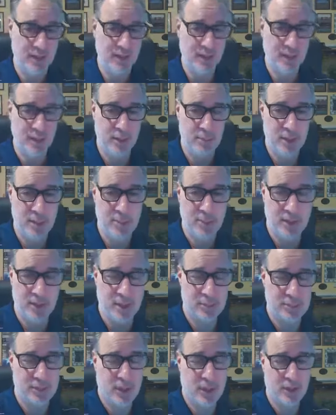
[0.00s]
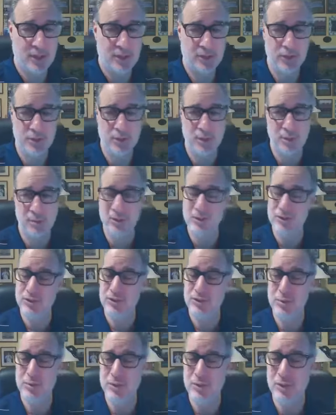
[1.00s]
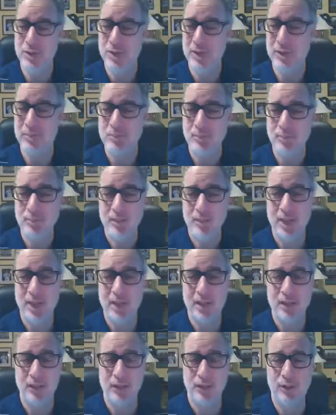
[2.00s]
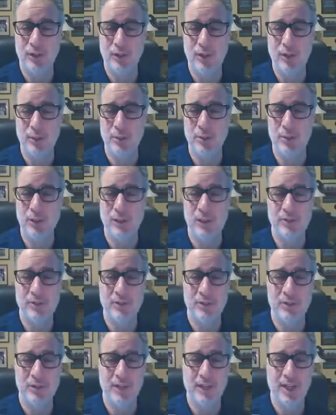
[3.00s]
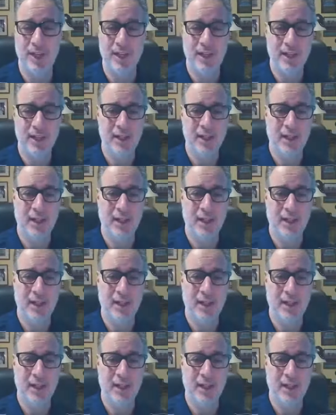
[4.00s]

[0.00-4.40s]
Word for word: A lot of people that I'm talking to in the business community and in the learning community feel that